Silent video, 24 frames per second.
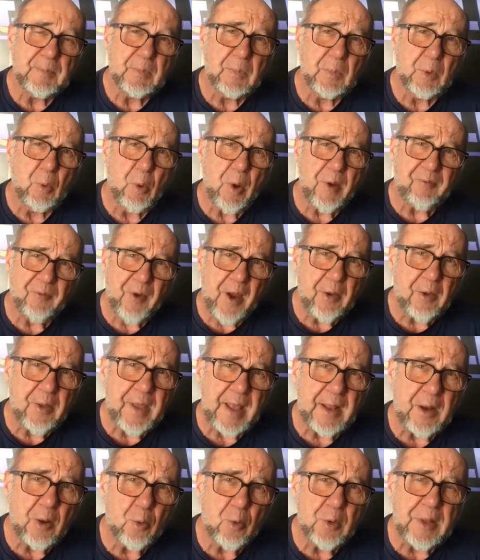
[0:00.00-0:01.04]
Quite frankly, I
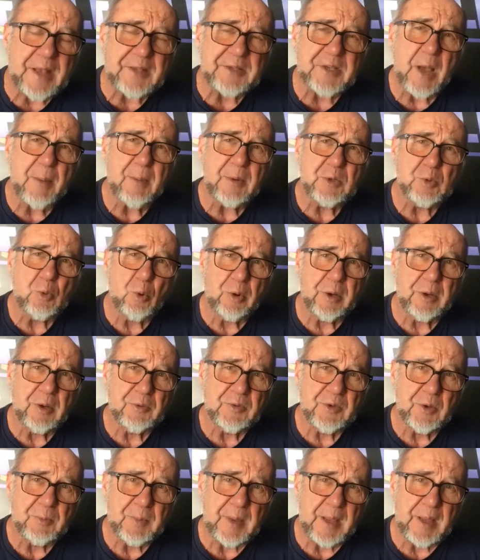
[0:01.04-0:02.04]
didn't realize how much work it was going to